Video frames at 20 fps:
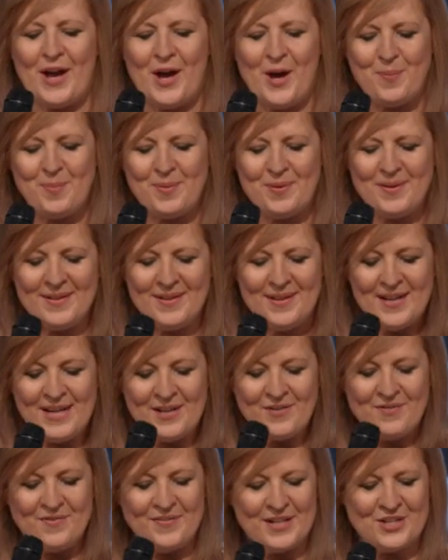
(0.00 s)
up
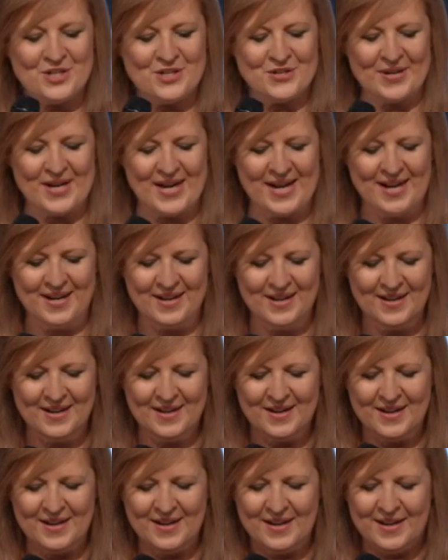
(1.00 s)
in victory.
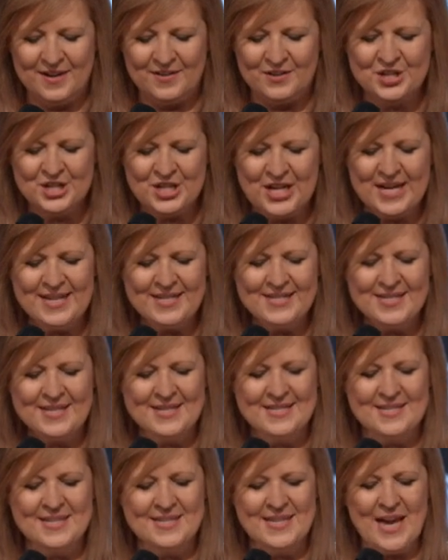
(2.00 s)

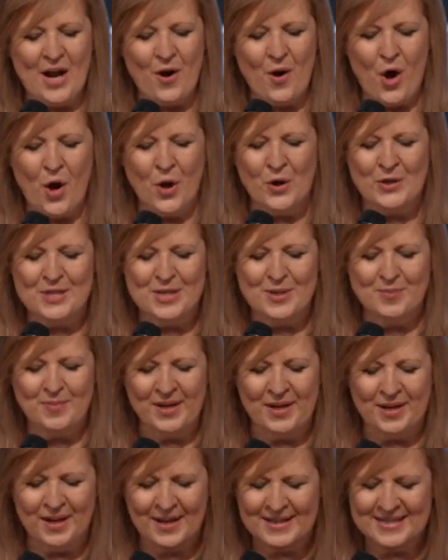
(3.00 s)
Jesus is our
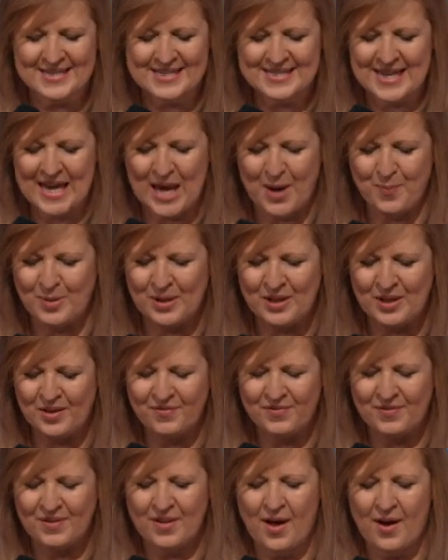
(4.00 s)
ultimate example
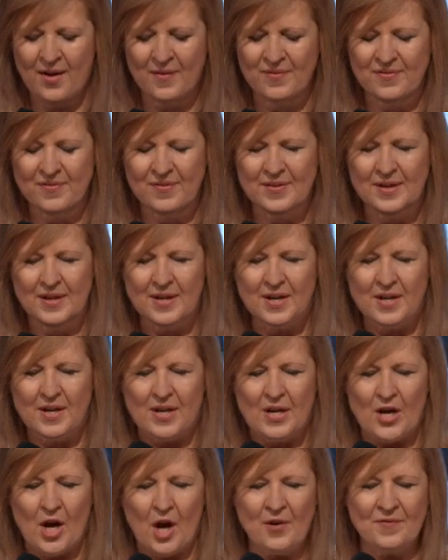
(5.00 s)
of love
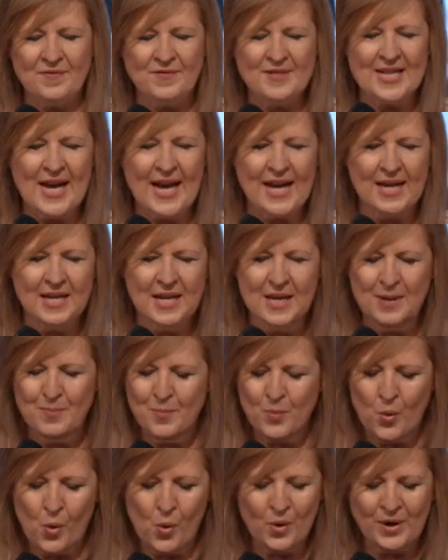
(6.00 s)
of
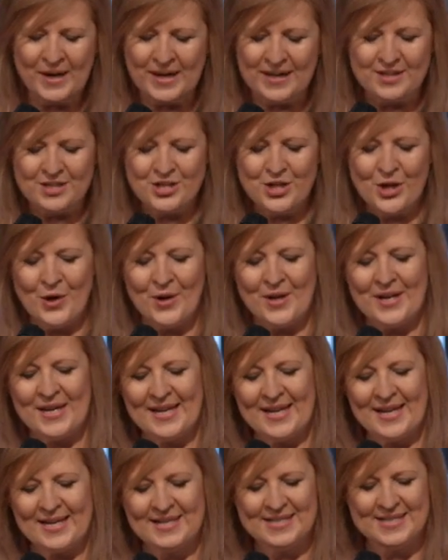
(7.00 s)
taking mourning, turning
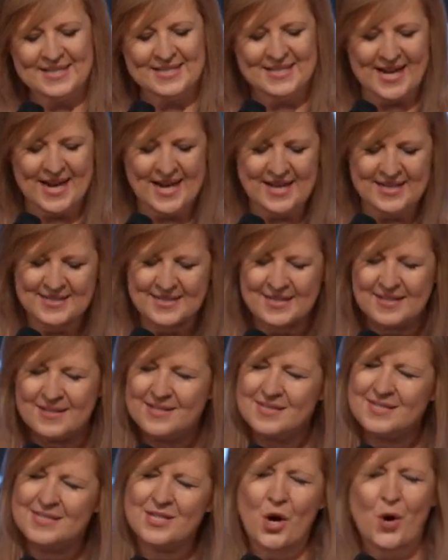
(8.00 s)
it into dancing,
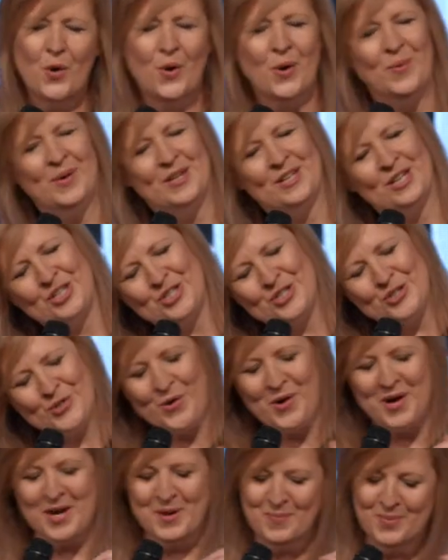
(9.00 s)
sorrow into
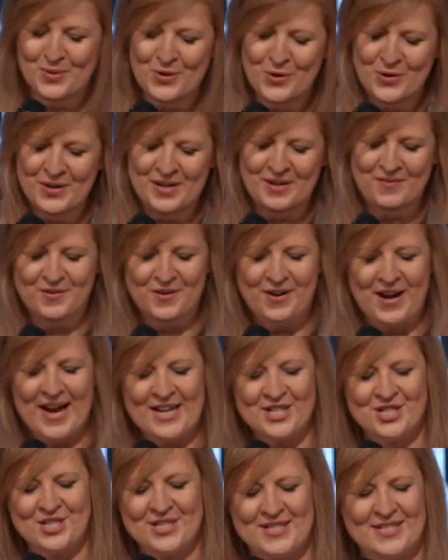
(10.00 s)
joy, beauty for
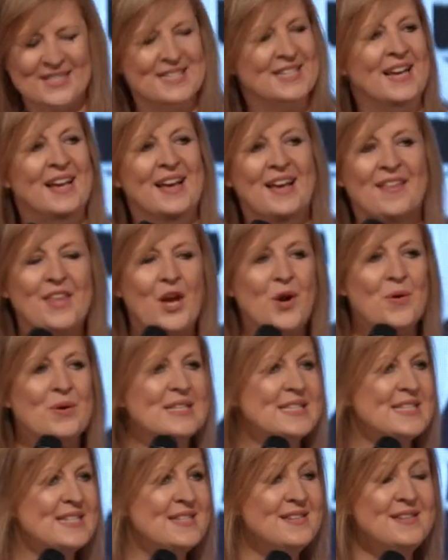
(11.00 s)
ashes. There
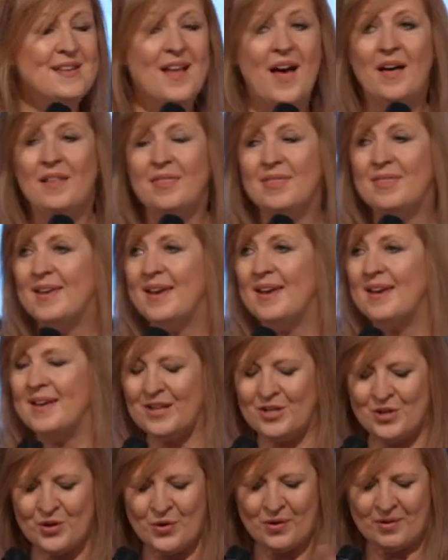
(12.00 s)
is nothing
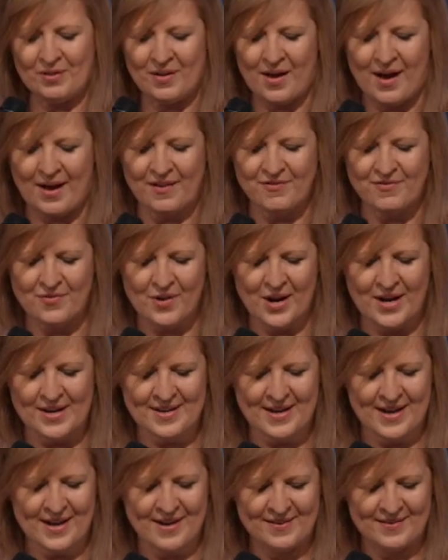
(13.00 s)
in your life right
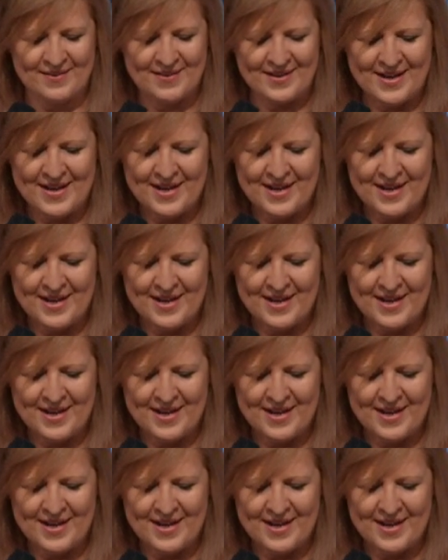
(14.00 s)
now